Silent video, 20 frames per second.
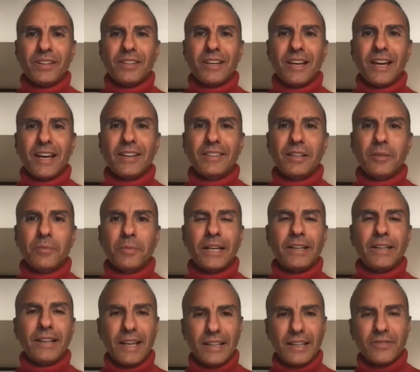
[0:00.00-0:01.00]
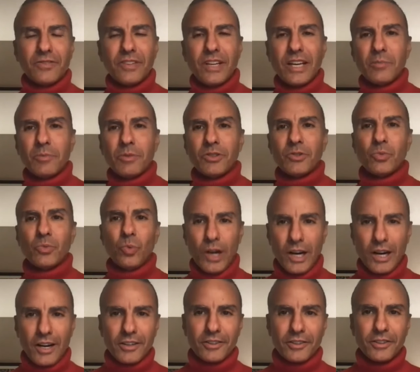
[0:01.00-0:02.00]
to add that my native name is
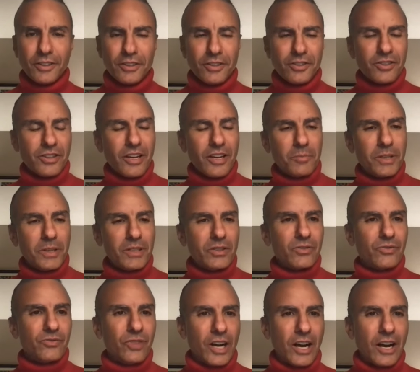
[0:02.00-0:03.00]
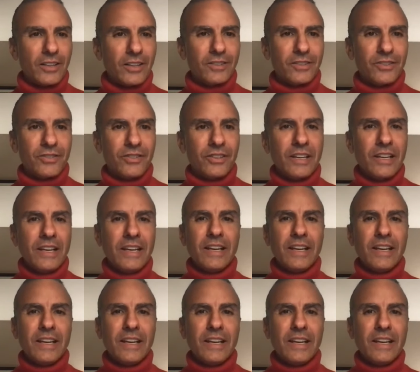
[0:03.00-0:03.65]
Wagush, that means fox.